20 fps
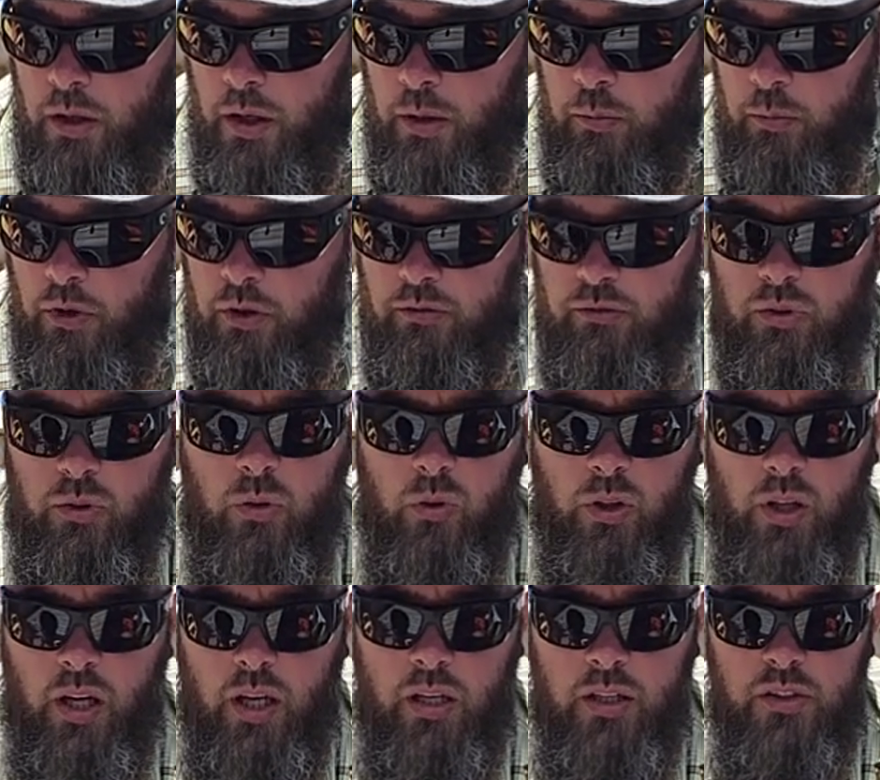my fuel
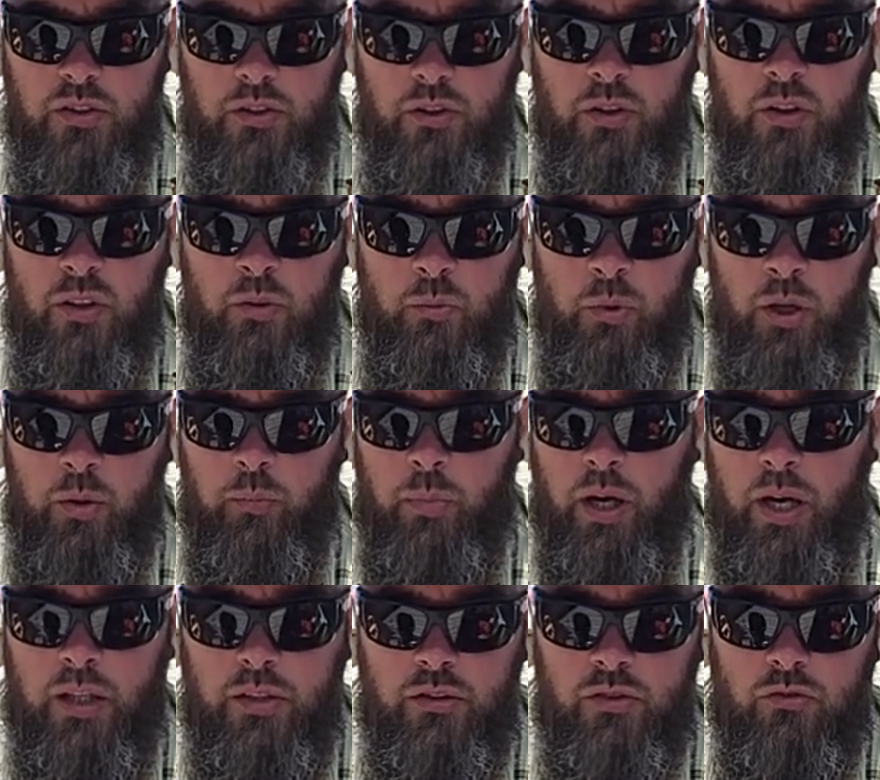canister, my
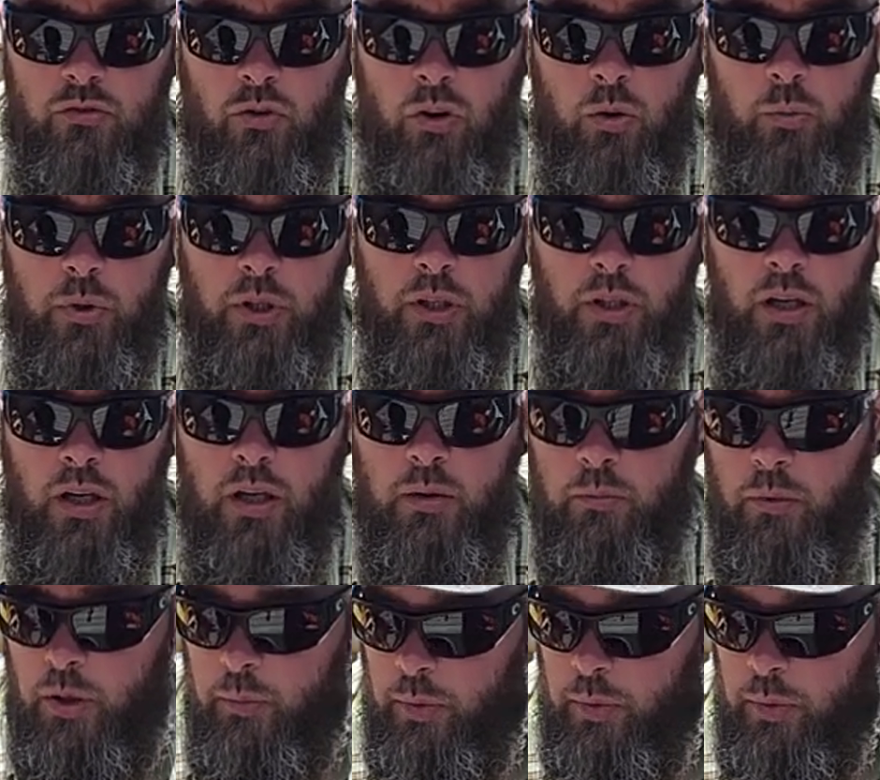pot scrubby, and my